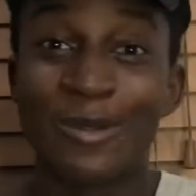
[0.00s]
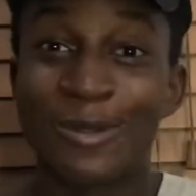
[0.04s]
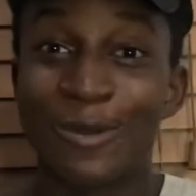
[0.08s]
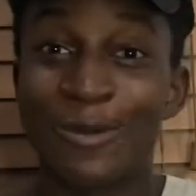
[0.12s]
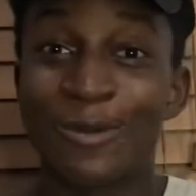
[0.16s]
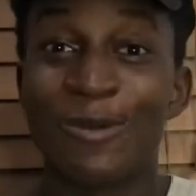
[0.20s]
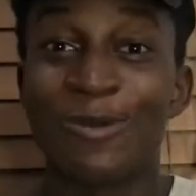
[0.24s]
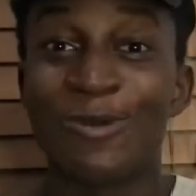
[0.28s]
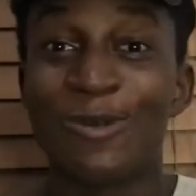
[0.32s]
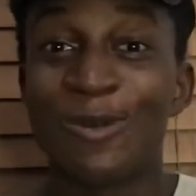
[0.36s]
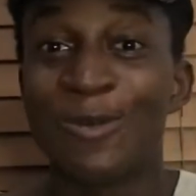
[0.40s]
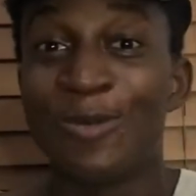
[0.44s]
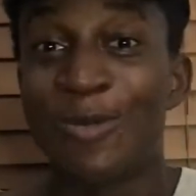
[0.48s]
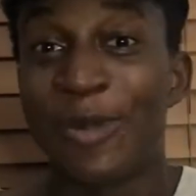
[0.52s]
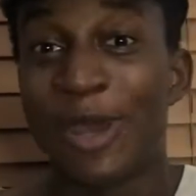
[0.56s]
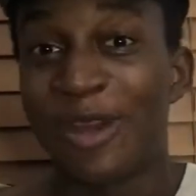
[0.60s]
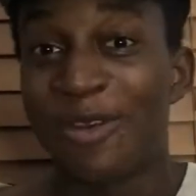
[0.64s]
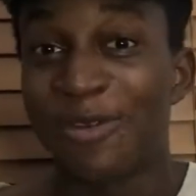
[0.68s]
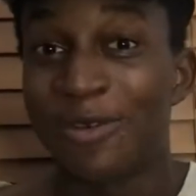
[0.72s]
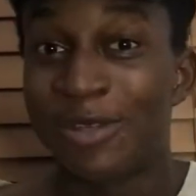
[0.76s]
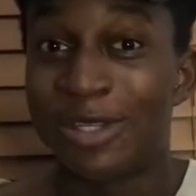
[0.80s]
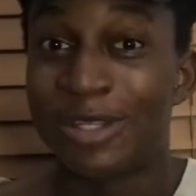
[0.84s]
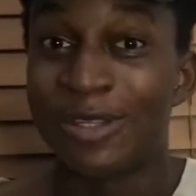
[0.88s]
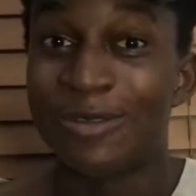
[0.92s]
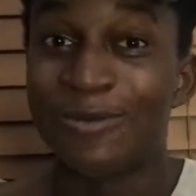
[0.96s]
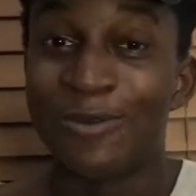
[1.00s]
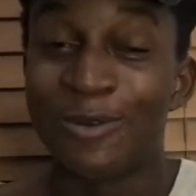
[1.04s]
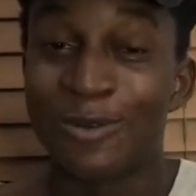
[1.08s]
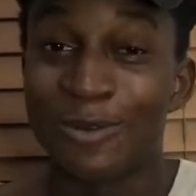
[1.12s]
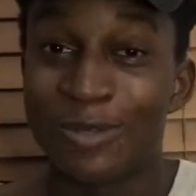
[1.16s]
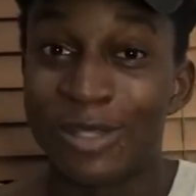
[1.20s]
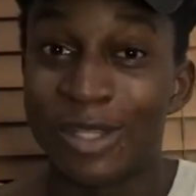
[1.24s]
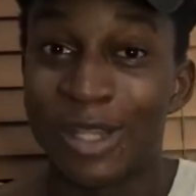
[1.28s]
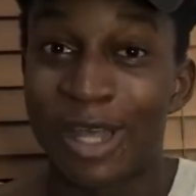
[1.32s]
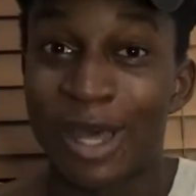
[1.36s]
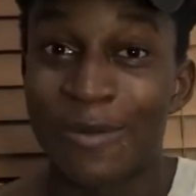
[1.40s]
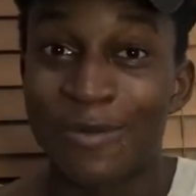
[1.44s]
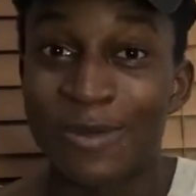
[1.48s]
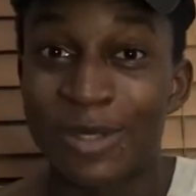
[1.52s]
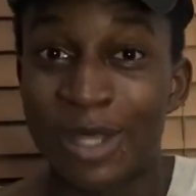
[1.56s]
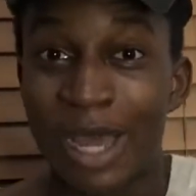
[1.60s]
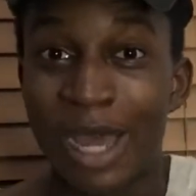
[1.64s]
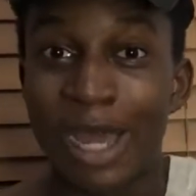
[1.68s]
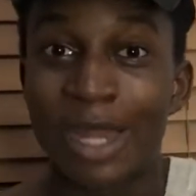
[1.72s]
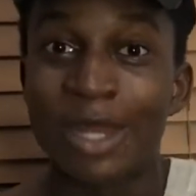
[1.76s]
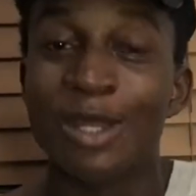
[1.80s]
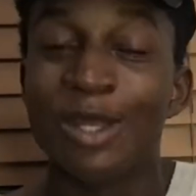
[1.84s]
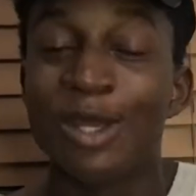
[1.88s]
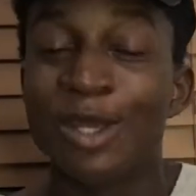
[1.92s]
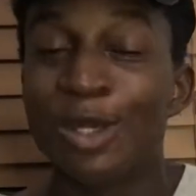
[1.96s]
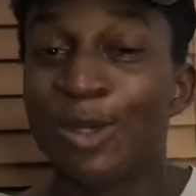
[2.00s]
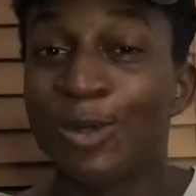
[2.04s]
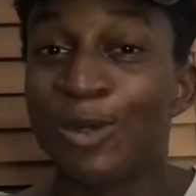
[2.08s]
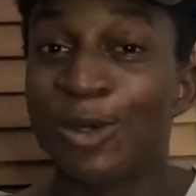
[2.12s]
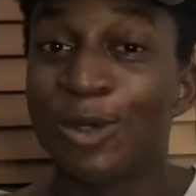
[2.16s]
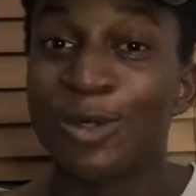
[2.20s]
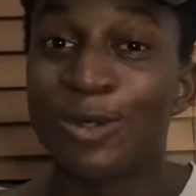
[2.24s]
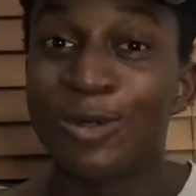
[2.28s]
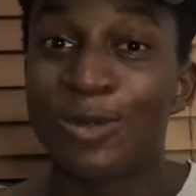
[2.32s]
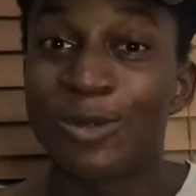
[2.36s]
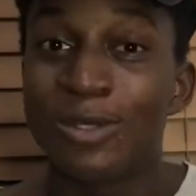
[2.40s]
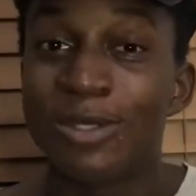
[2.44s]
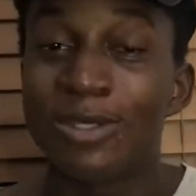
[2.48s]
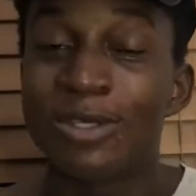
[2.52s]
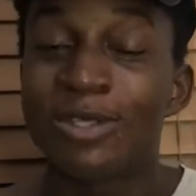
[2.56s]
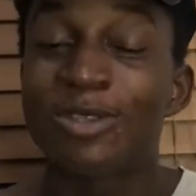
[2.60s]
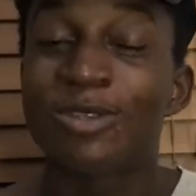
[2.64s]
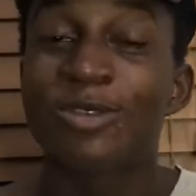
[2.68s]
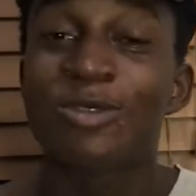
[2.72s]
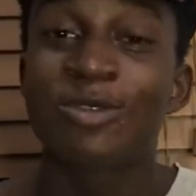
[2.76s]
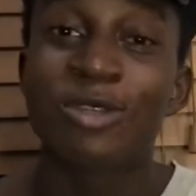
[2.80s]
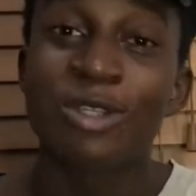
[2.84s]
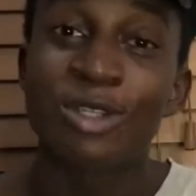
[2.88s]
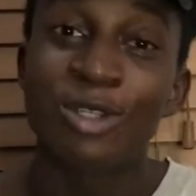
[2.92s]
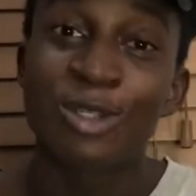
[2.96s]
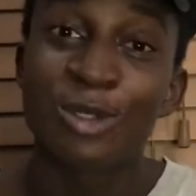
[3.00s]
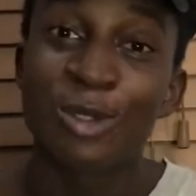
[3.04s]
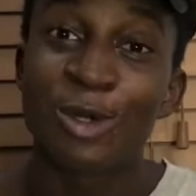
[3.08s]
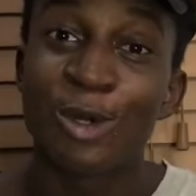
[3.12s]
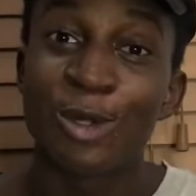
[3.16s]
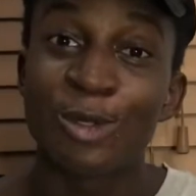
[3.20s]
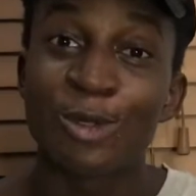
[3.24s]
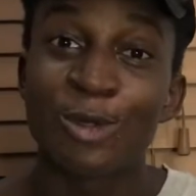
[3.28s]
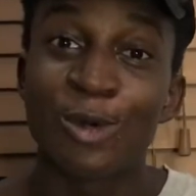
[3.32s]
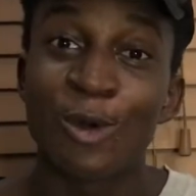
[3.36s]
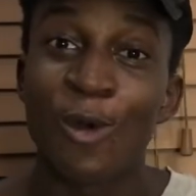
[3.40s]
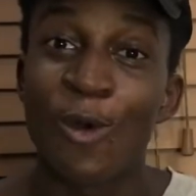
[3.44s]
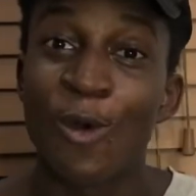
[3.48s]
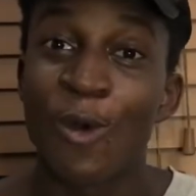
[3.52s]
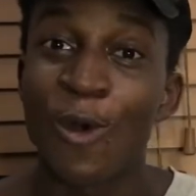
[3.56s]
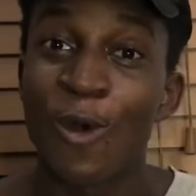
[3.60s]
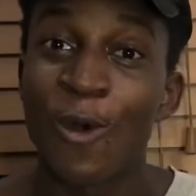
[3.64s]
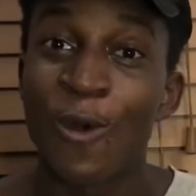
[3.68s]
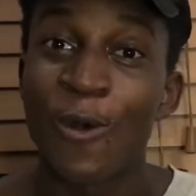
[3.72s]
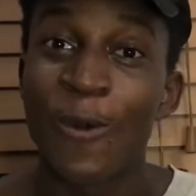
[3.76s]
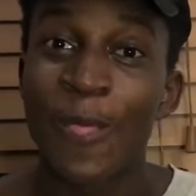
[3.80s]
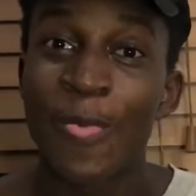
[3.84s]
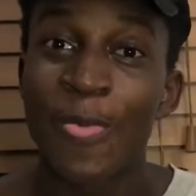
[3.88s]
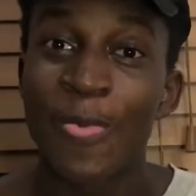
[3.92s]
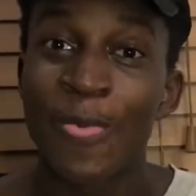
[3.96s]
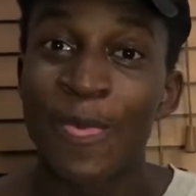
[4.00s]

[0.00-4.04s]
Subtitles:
Some of you might receive those snaps and you want to screenshot or